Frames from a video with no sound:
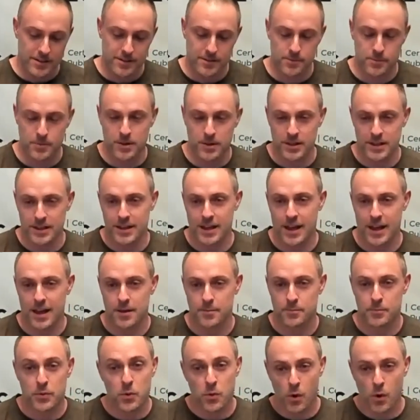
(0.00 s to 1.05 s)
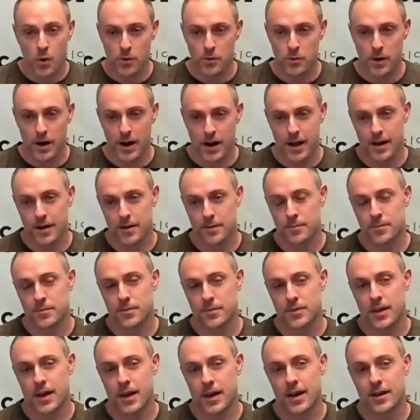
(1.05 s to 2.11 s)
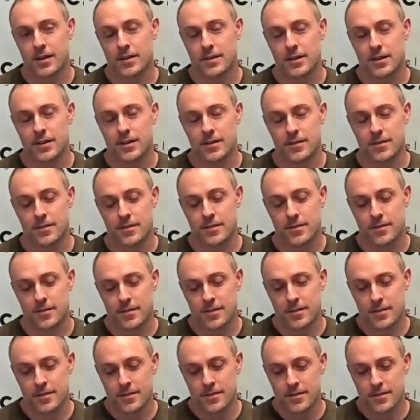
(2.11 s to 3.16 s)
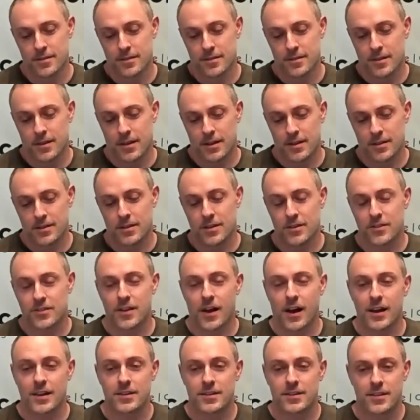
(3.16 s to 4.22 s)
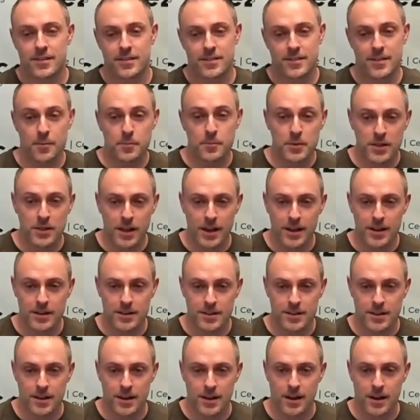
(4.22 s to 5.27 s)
really a program that is designed to simulate